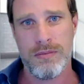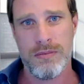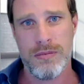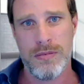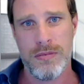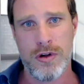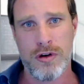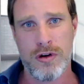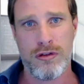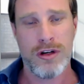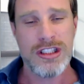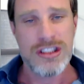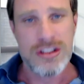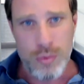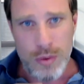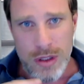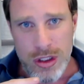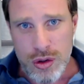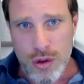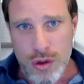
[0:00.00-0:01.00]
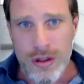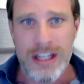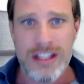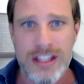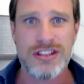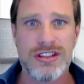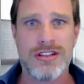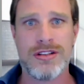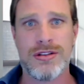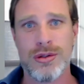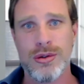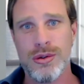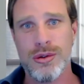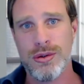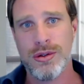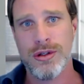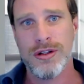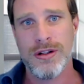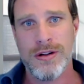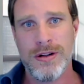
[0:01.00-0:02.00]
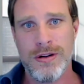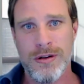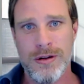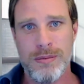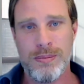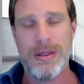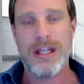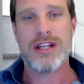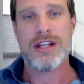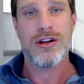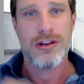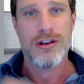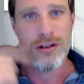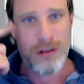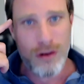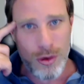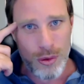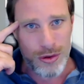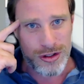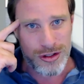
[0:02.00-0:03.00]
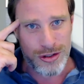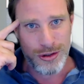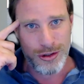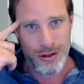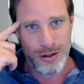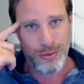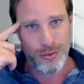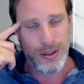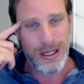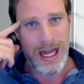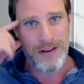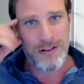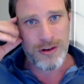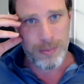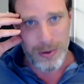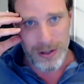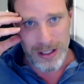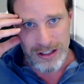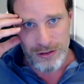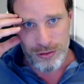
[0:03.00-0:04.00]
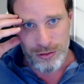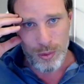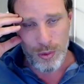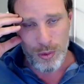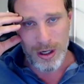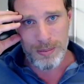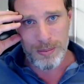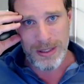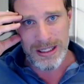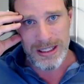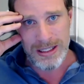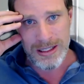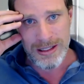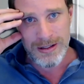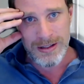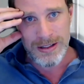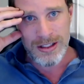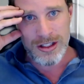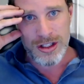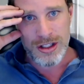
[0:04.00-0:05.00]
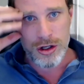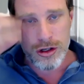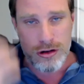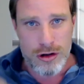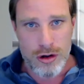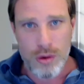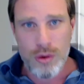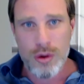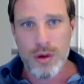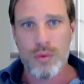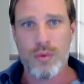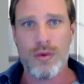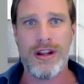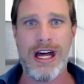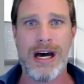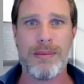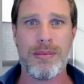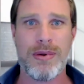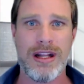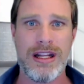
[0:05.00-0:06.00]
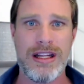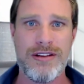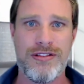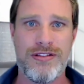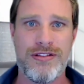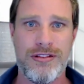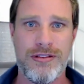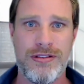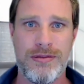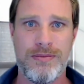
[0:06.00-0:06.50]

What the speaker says: The reason we do that is to be congruent to, we have a belief, we want to be congruent with our belief.